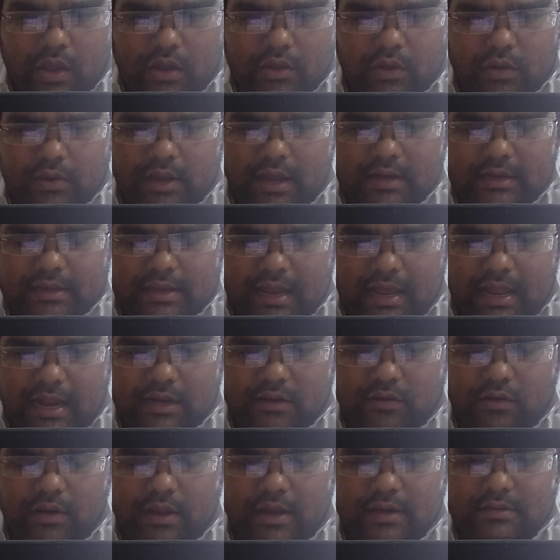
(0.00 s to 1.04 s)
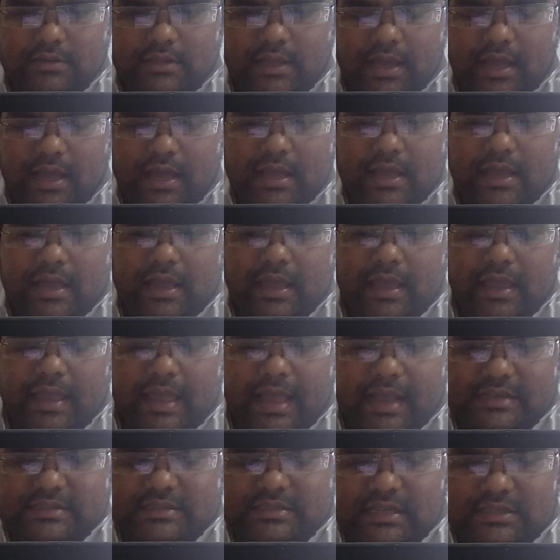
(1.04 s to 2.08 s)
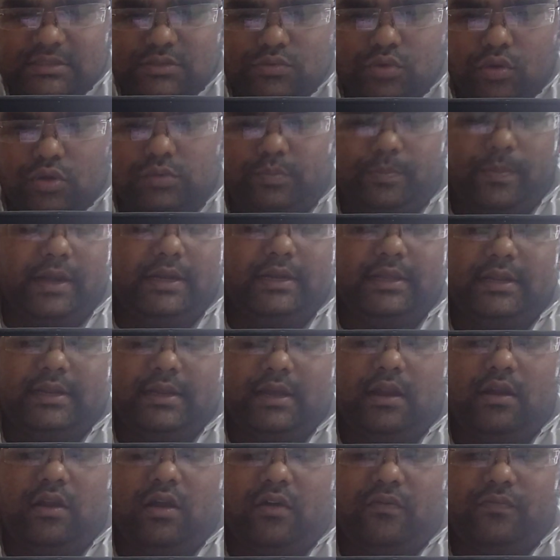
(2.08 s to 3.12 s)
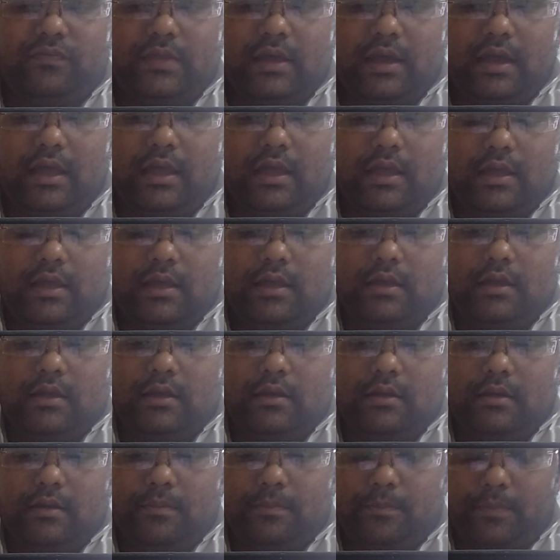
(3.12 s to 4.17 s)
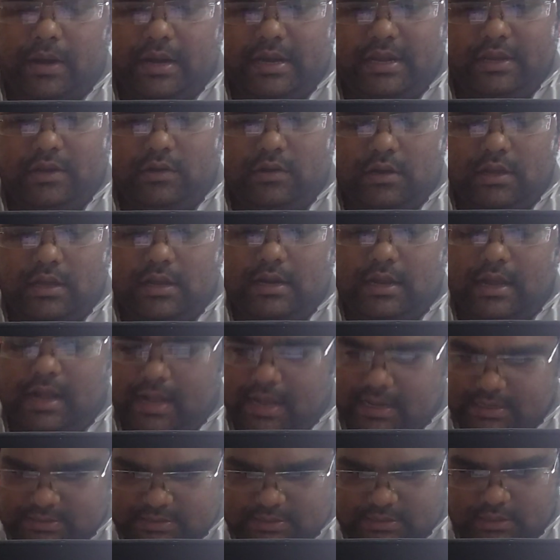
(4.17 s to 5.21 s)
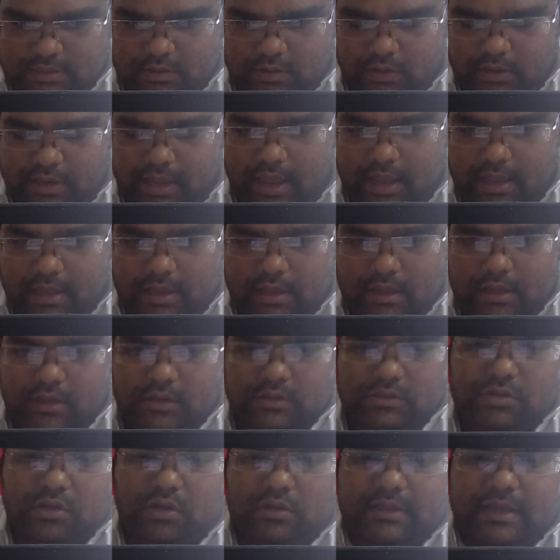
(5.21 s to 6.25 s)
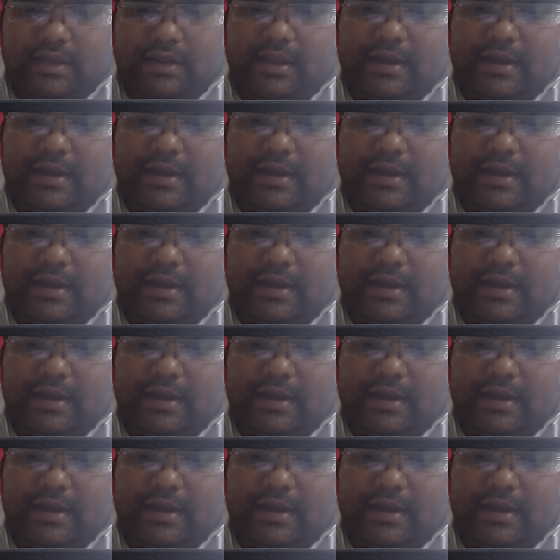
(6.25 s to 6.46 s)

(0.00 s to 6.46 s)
you can calculate the excess tooth material of the particular arch. Okay, so there